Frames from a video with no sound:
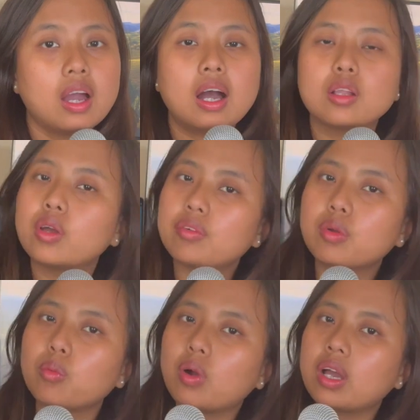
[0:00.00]
Hello,
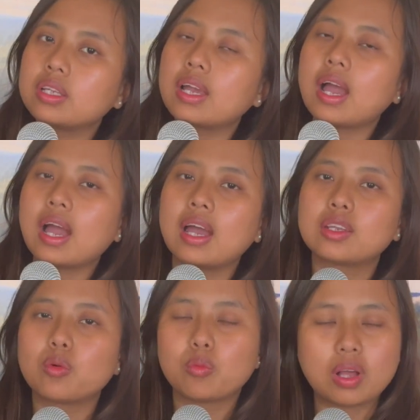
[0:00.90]
everyone,
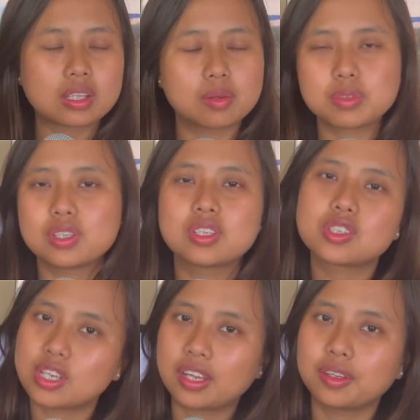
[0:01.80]
and welcome to
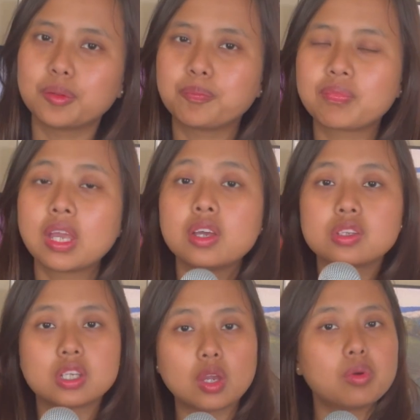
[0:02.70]
this channel.
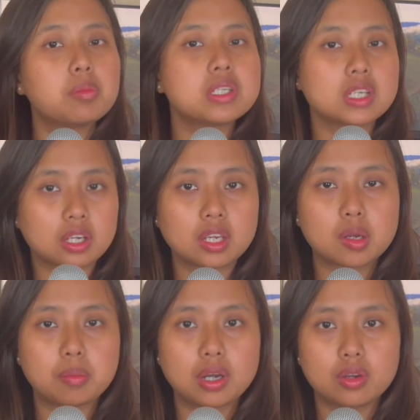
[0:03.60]
Today, we'll be talking
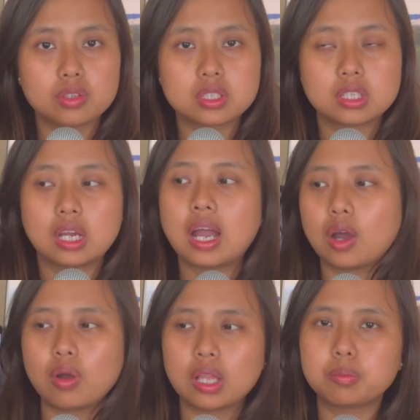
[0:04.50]
about
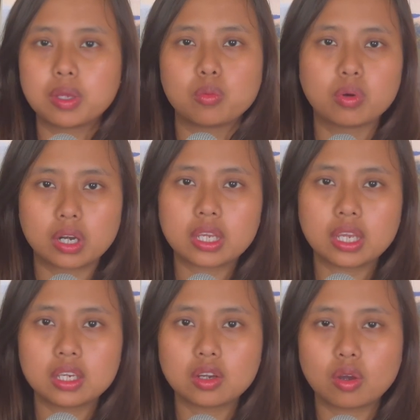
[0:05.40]
how I'll be
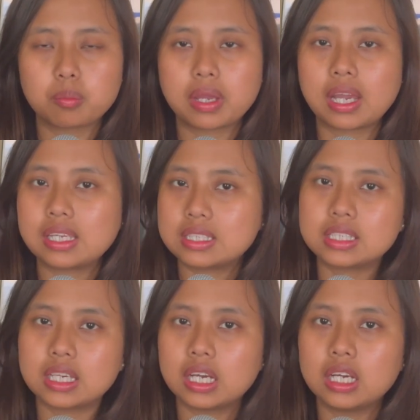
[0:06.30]
working on my
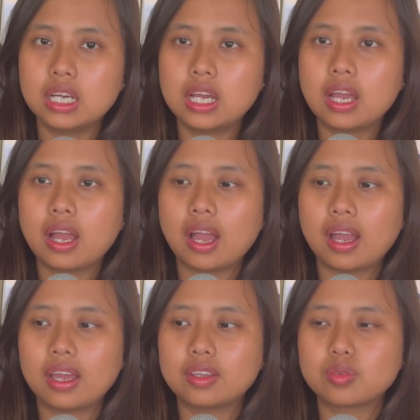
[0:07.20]
idea
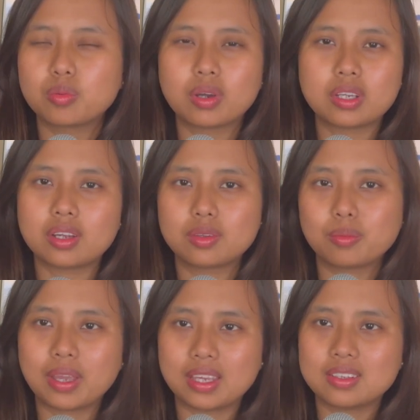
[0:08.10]
and what are the
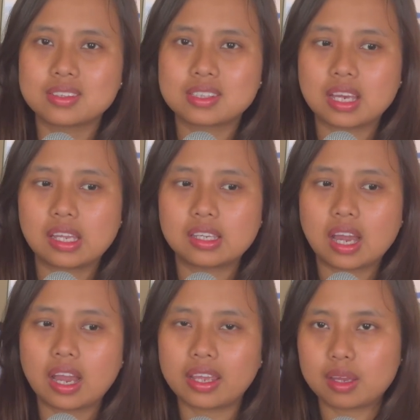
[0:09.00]
ways that
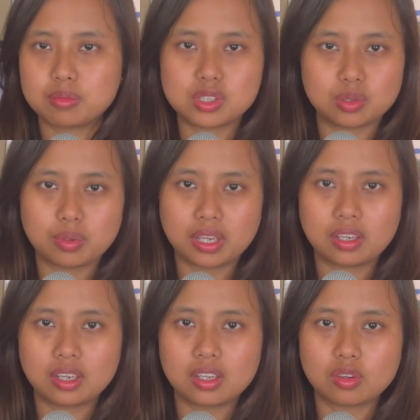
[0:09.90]
I am
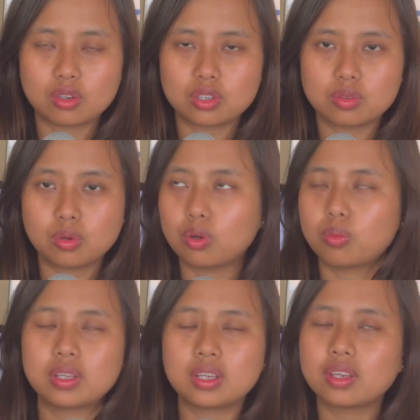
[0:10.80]
doing in order, or
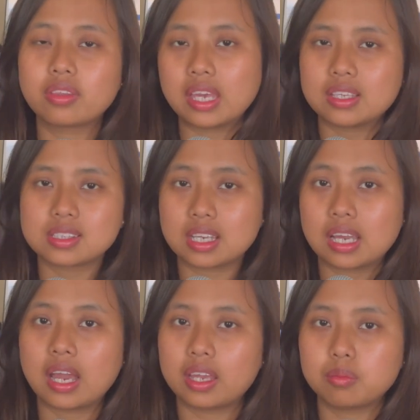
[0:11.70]
what are the things that
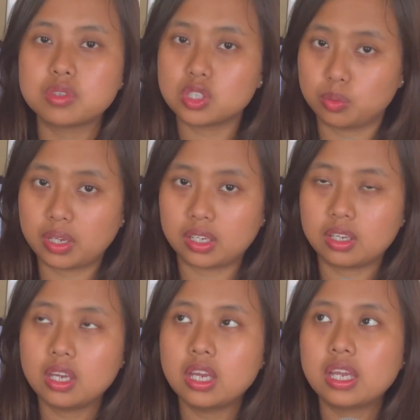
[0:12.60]
I am doing
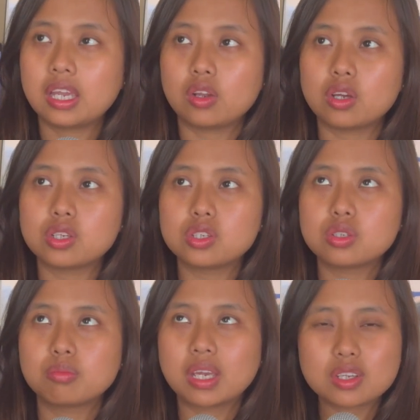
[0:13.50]
in order
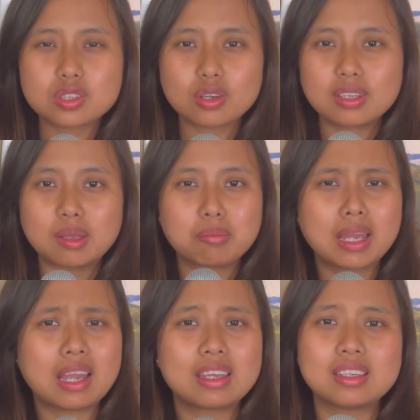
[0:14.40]
to make sure that
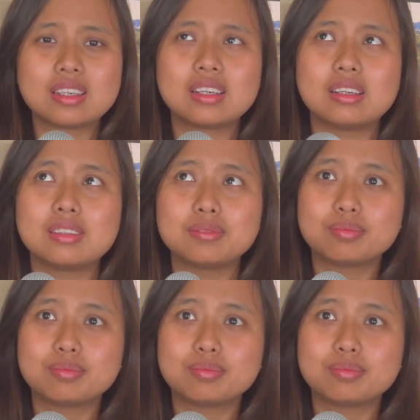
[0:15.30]
my idea